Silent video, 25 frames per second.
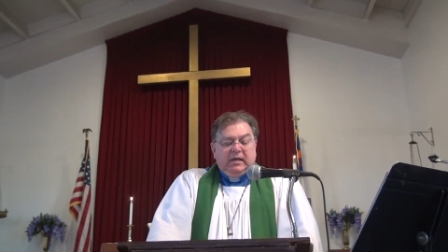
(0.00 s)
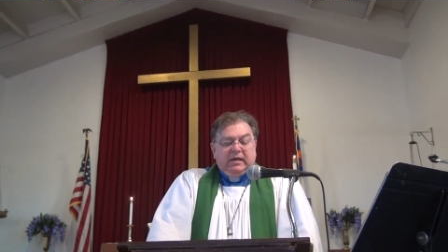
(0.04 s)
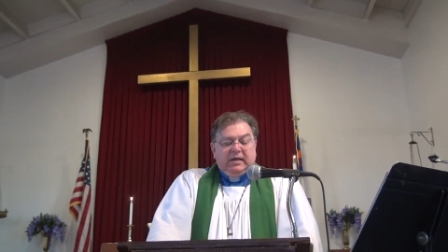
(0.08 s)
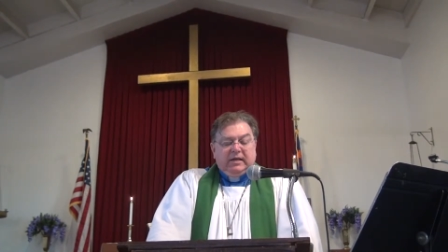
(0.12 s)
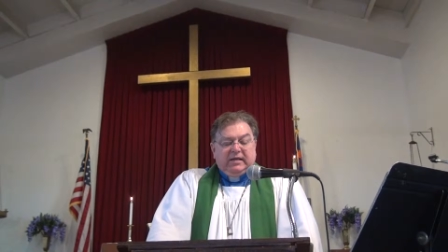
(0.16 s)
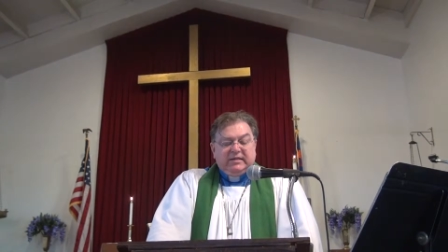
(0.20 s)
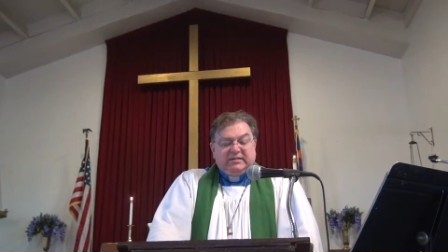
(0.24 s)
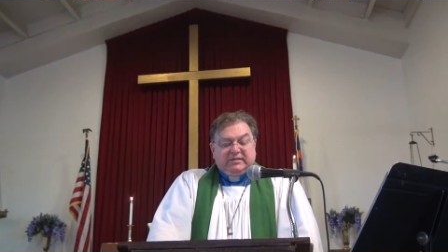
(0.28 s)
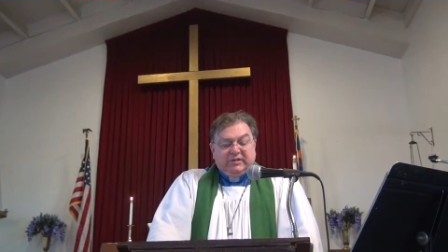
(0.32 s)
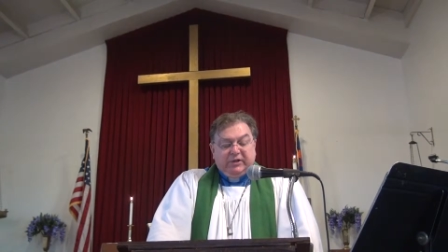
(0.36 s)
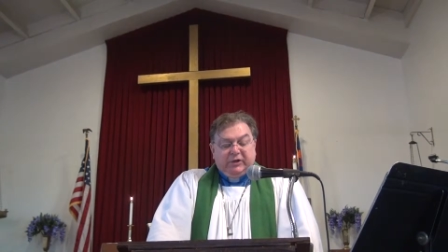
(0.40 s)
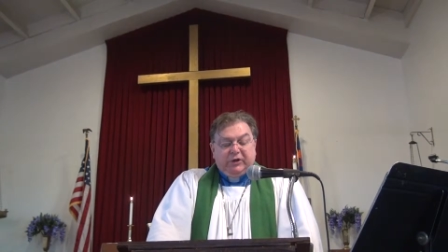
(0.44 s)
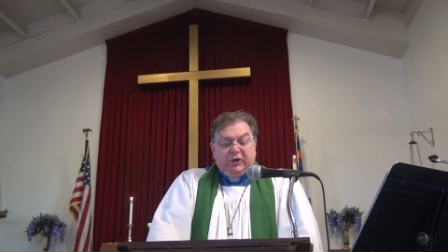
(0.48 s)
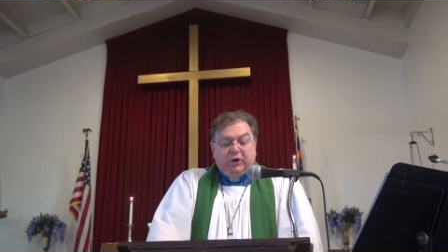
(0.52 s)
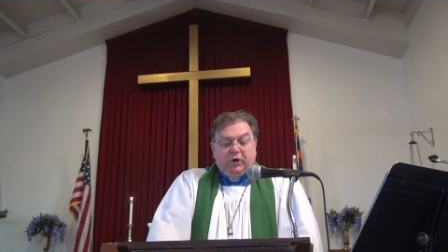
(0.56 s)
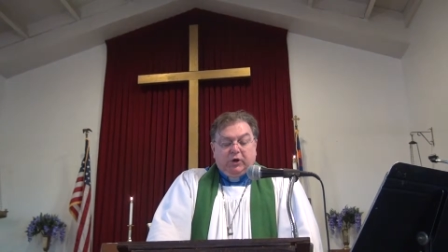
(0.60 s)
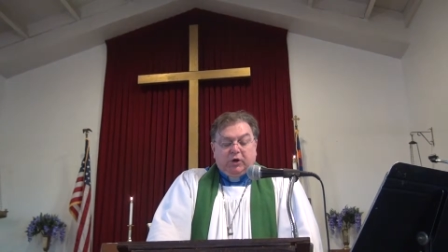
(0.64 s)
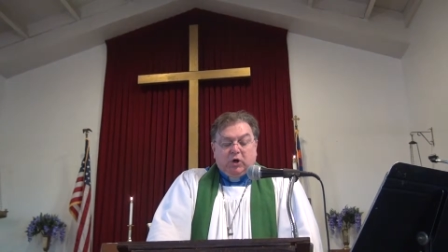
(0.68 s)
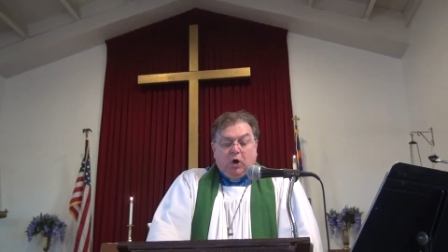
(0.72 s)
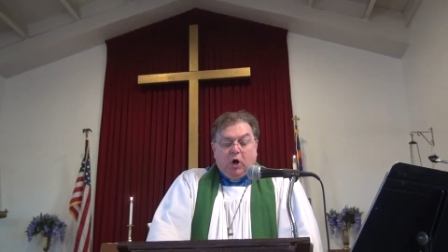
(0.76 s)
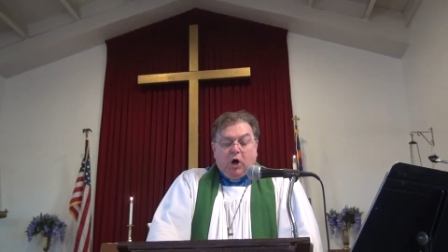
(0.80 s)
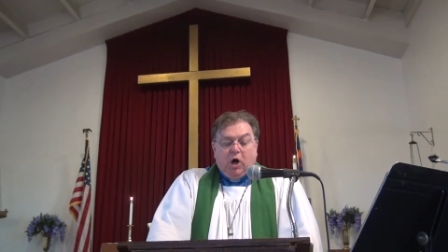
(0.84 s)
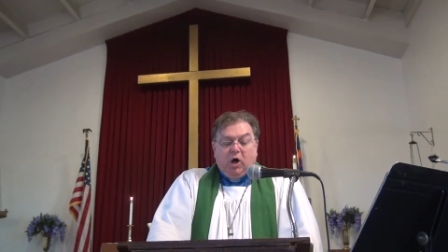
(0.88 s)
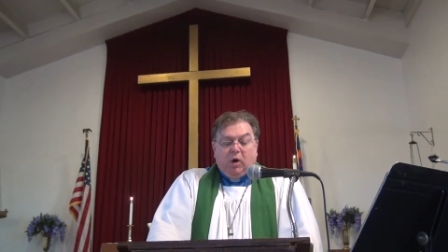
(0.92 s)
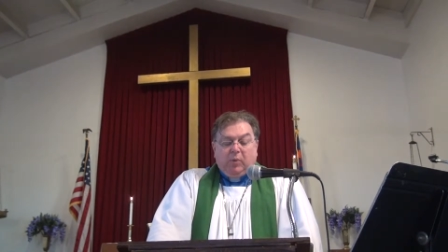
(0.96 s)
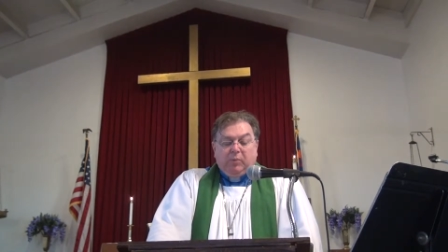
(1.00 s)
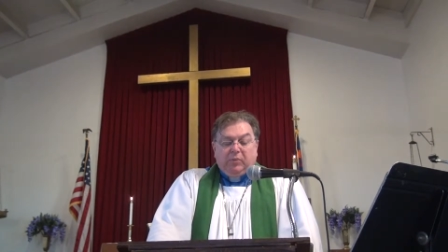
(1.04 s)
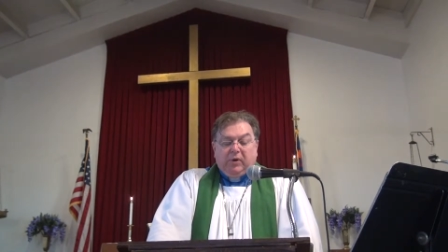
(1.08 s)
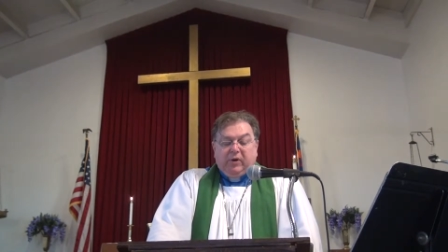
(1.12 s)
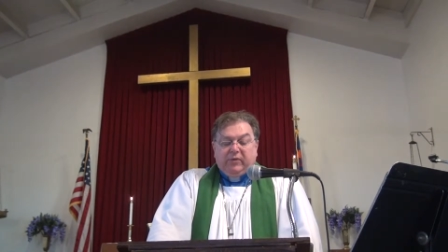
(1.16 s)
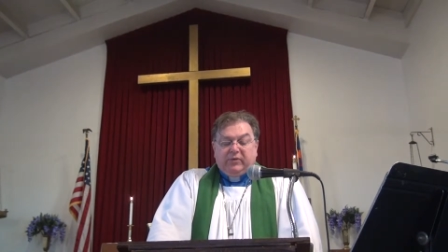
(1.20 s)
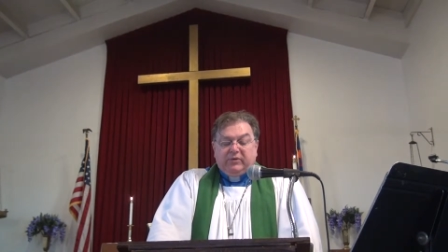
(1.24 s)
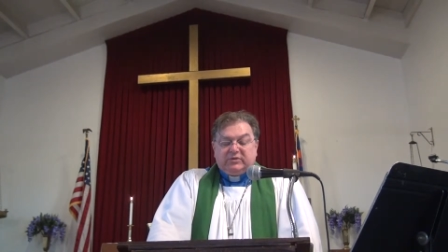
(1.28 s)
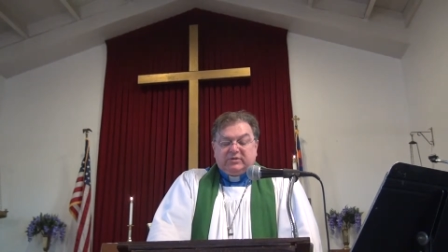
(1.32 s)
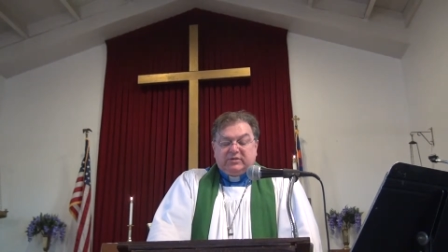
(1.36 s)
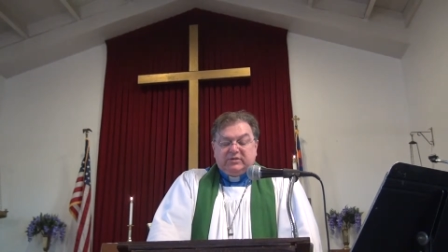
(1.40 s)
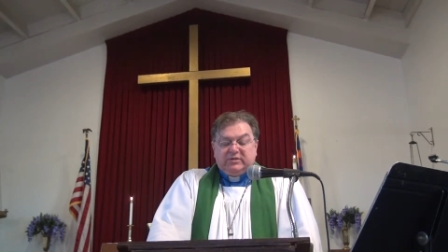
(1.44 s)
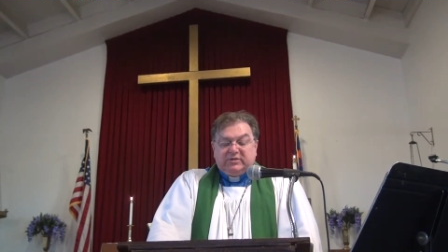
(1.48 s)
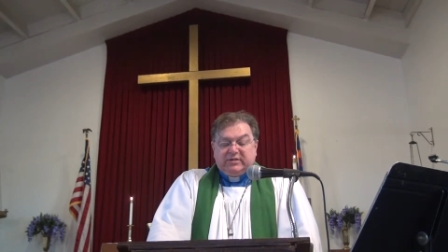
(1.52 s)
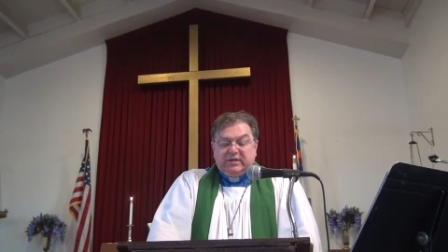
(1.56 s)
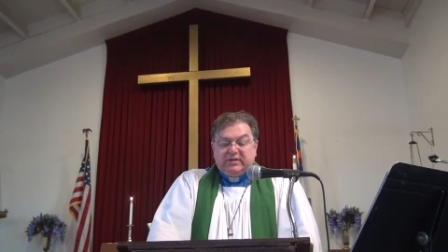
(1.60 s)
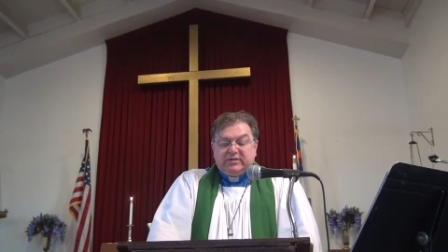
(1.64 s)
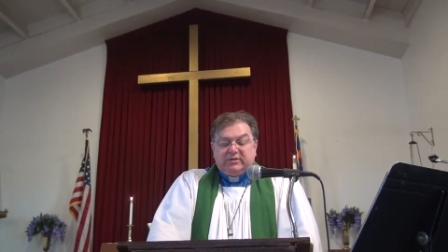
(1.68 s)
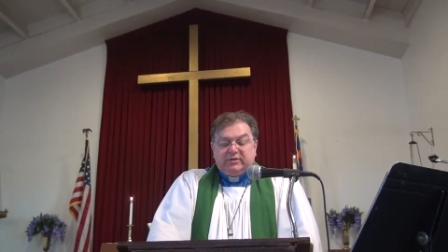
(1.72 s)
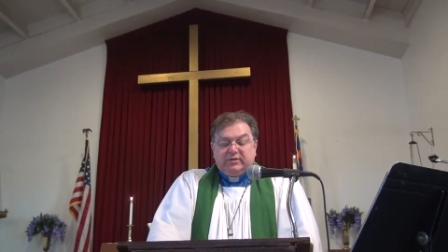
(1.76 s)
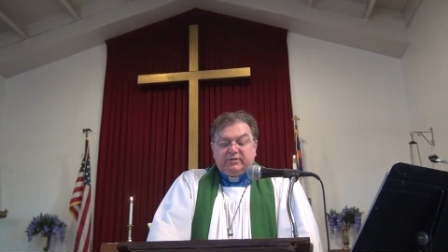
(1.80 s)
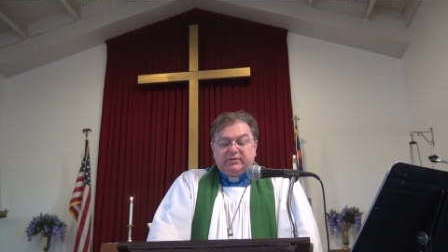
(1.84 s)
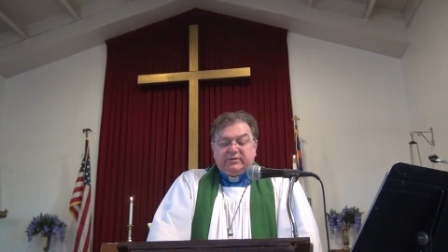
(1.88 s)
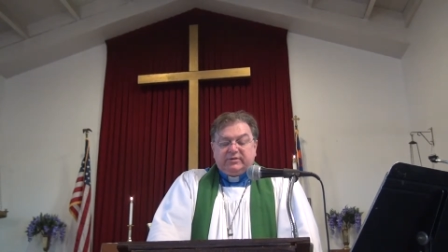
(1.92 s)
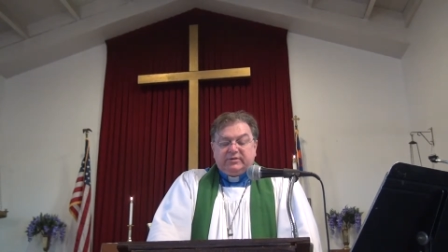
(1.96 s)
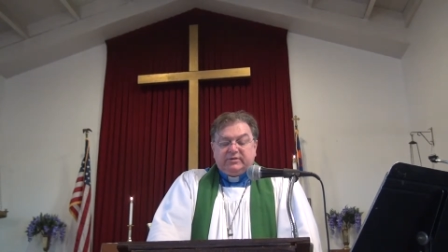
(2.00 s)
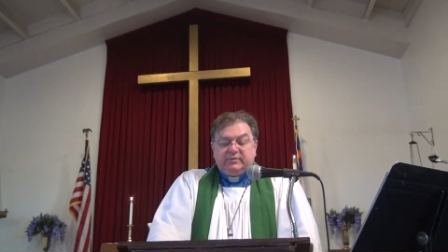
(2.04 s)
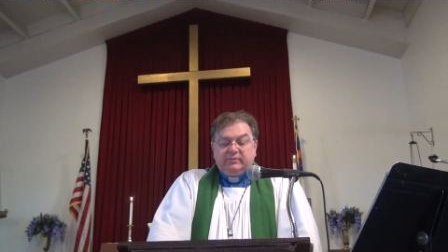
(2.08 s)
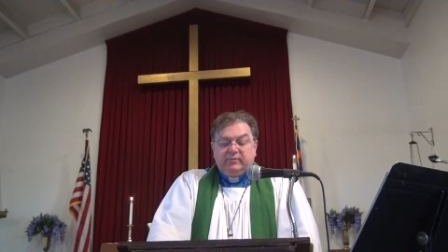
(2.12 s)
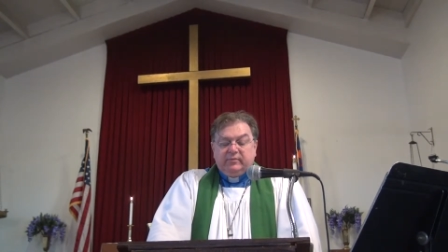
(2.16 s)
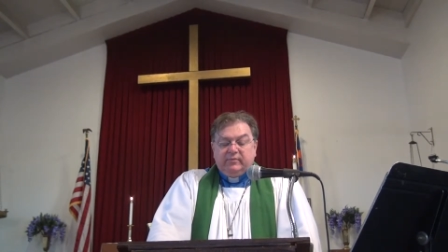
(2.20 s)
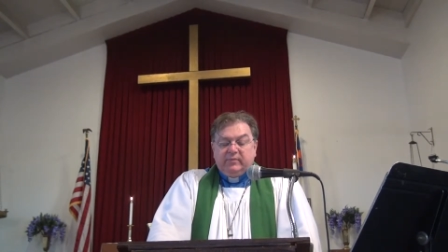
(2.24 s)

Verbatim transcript: Consider your call, brothers and sisters.